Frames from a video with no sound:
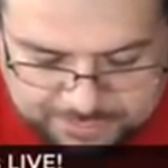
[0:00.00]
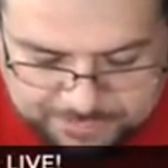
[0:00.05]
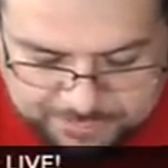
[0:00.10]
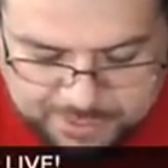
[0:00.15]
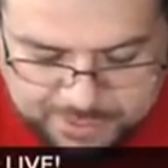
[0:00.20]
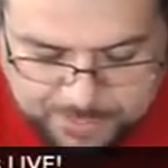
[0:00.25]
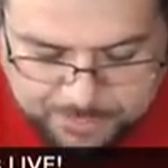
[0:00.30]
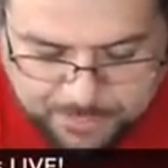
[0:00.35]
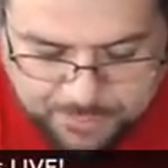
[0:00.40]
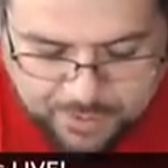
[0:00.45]

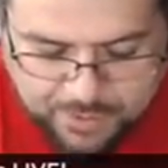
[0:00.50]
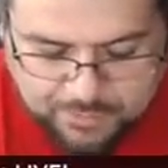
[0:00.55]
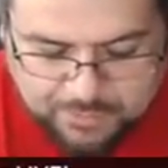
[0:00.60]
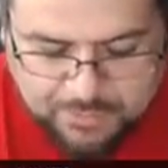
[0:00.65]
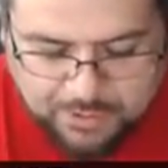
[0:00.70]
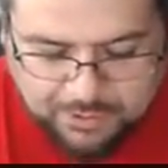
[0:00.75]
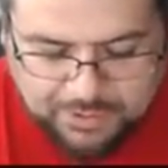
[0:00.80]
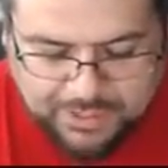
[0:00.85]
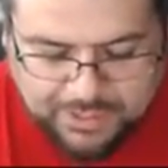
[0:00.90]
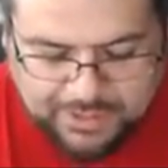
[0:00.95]
people are
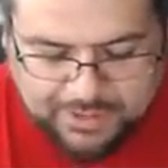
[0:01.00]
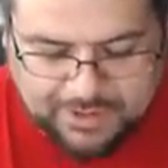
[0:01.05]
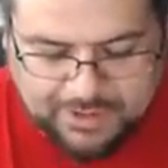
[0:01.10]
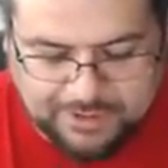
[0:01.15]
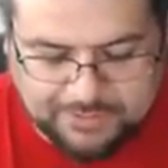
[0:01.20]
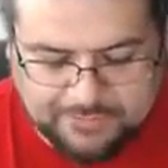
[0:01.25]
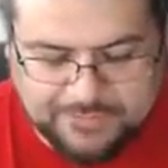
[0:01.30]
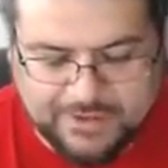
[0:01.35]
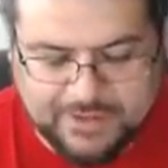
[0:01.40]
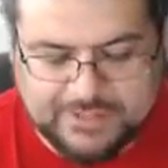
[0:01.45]
rolling
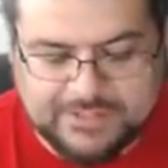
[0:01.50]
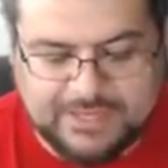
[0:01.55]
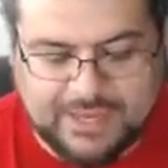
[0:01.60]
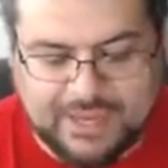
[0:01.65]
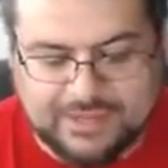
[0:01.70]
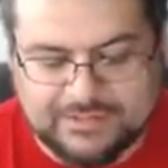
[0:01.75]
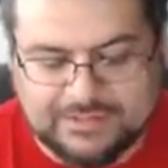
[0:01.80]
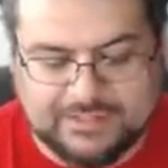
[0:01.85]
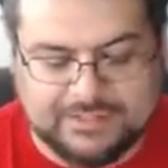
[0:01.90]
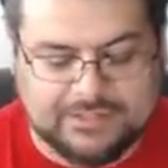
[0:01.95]
in, fantastic.